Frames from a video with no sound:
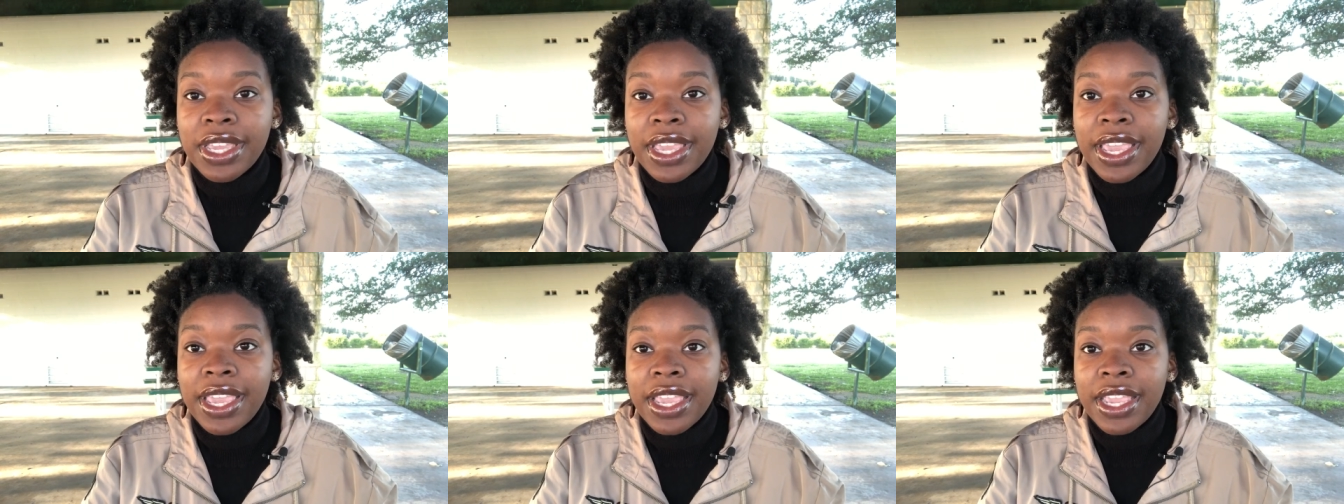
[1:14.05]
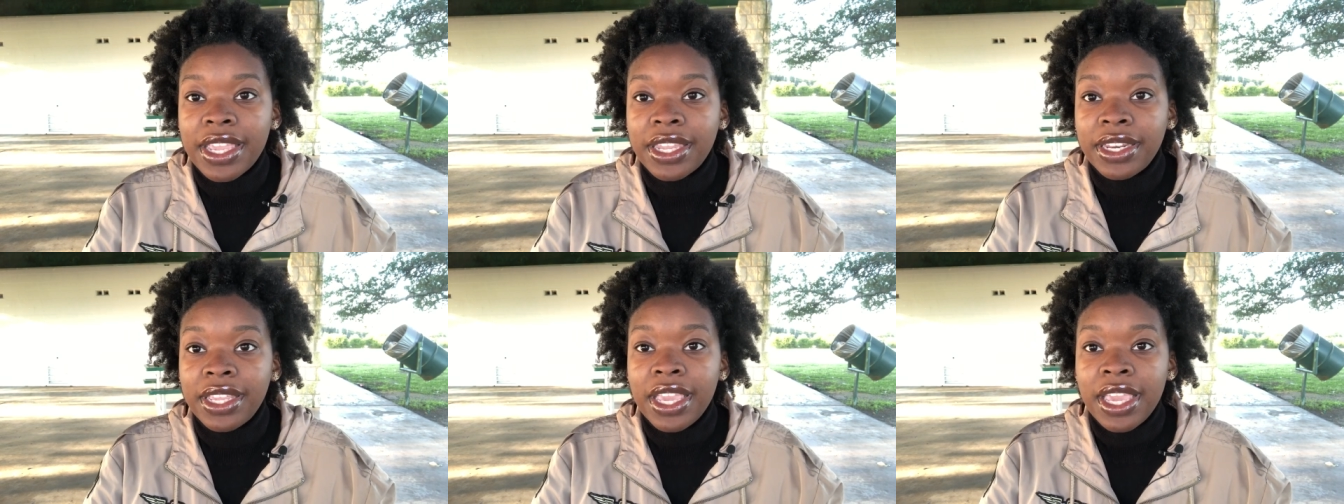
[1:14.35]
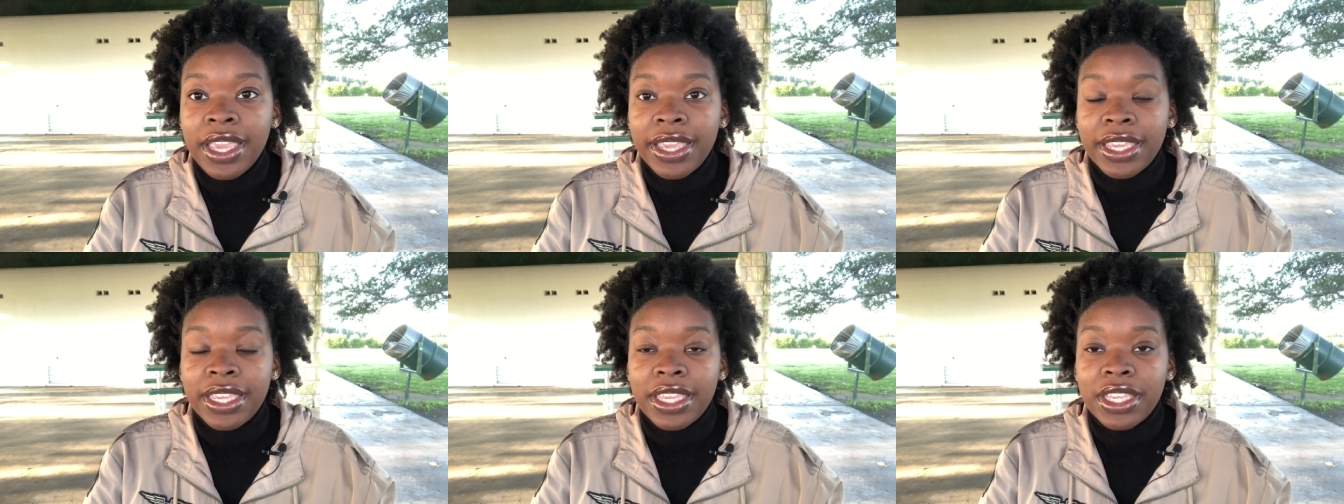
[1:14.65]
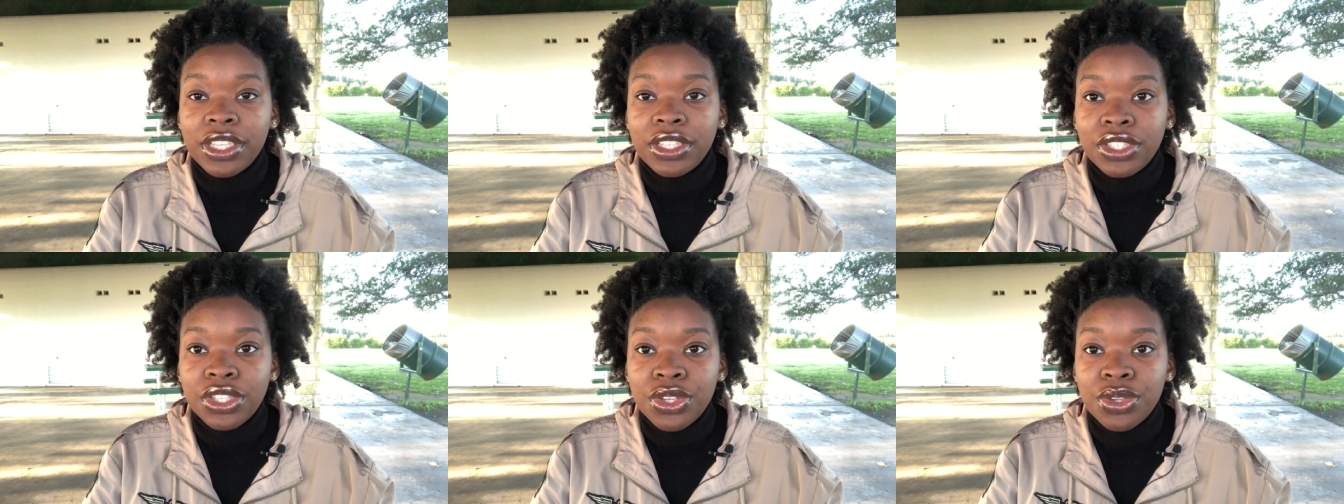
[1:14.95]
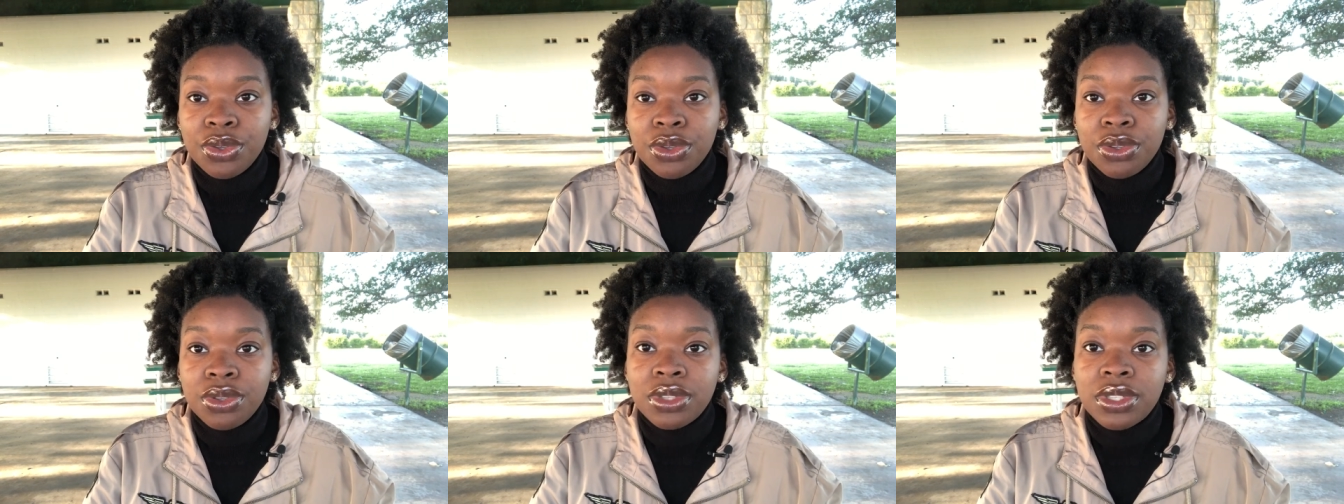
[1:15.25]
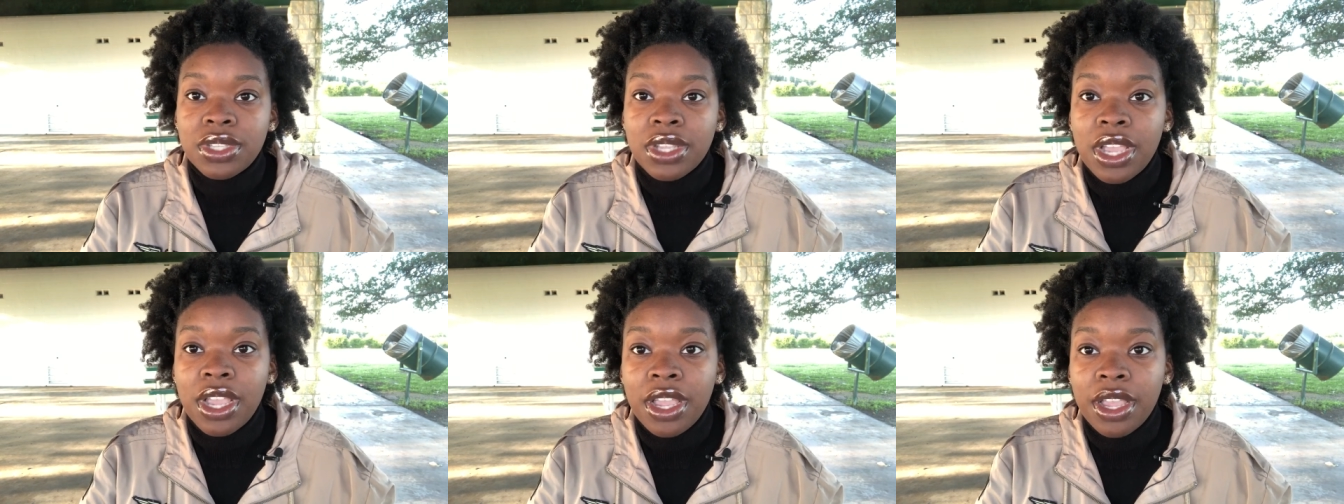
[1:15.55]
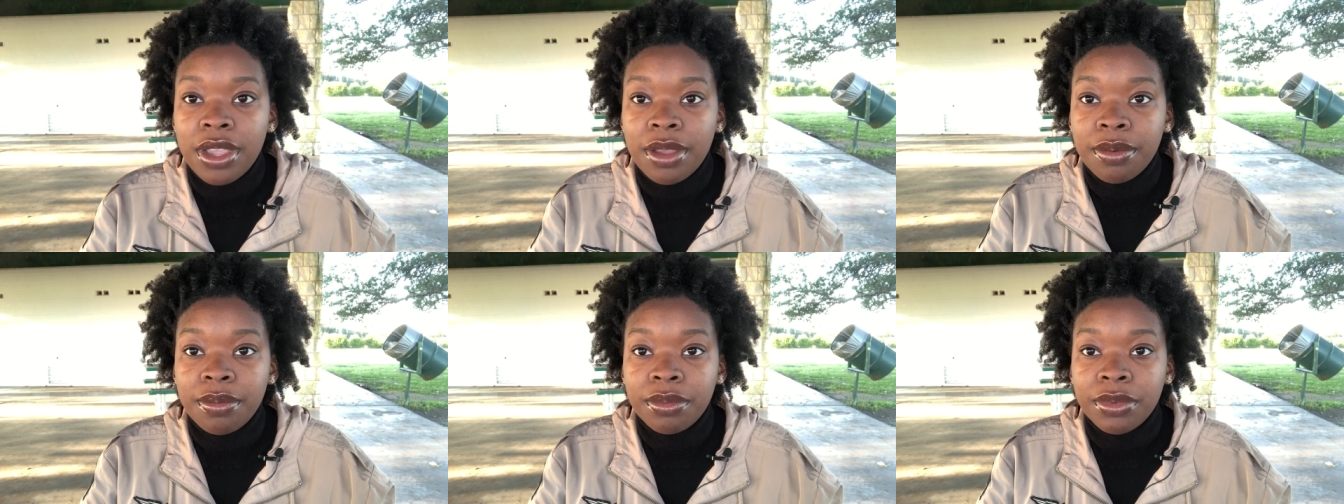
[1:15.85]
and He used
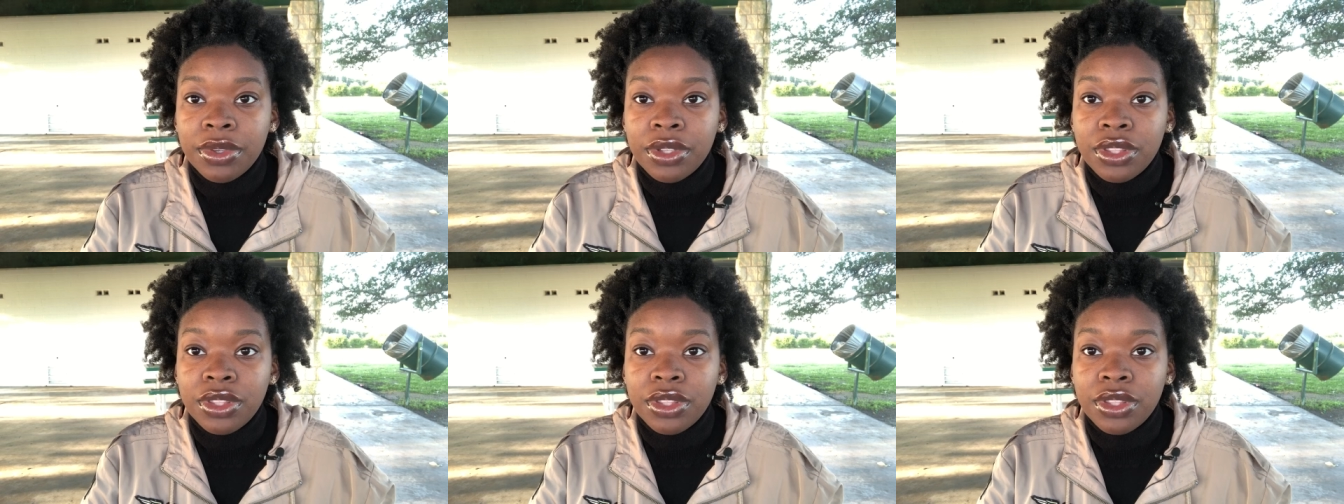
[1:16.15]
um,